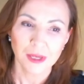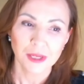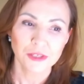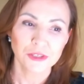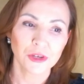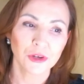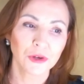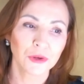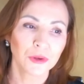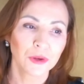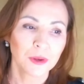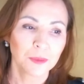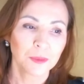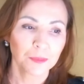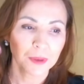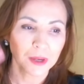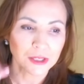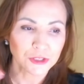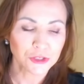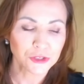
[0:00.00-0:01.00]
So
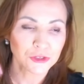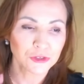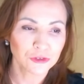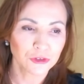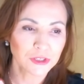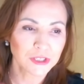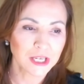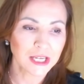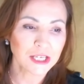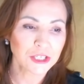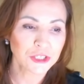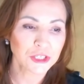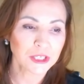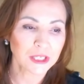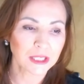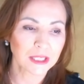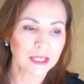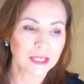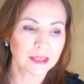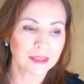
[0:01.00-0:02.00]
by
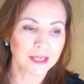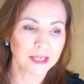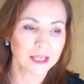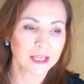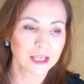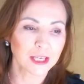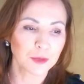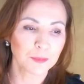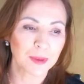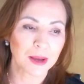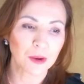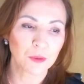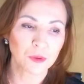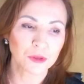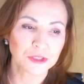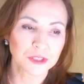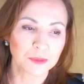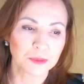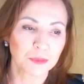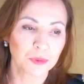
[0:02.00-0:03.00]
strategically thinking about
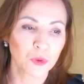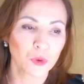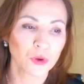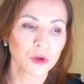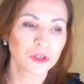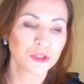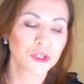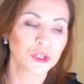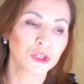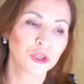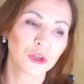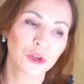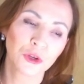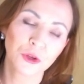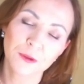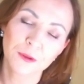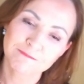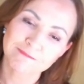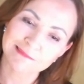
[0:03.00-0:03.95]
what's important to you,